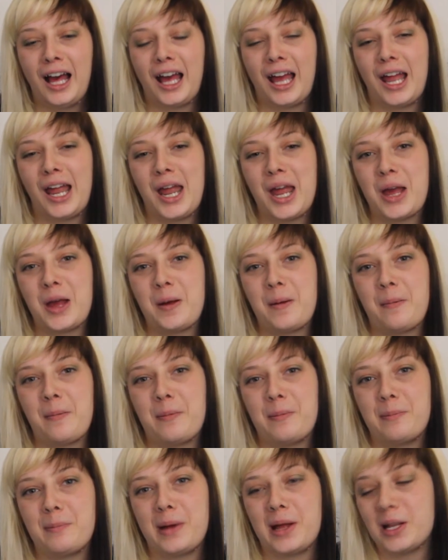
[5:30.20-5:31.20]
and
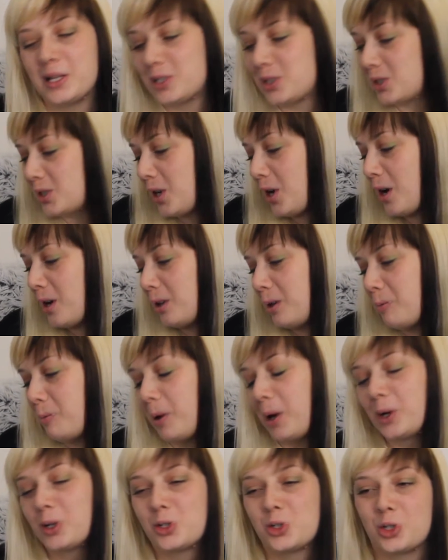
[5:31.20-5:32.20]
based on the
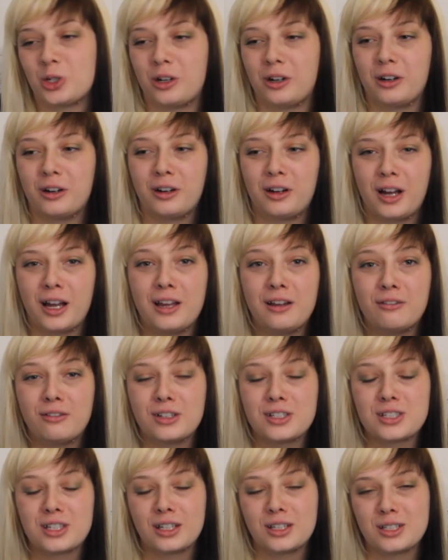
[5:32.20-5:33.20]
picture, I even
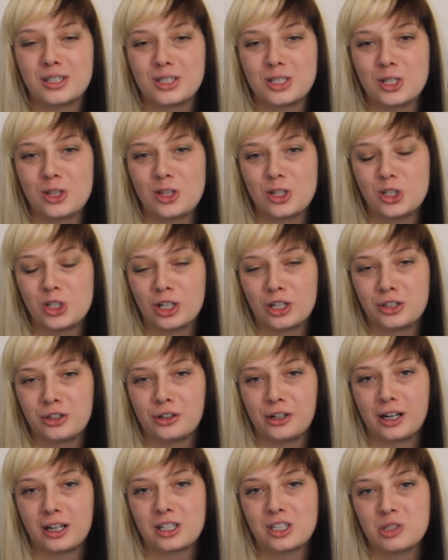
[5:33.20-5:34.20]
sent it to the gender
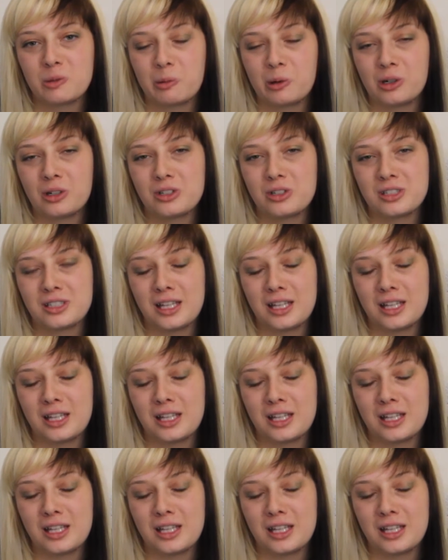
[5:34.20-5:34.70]
experts.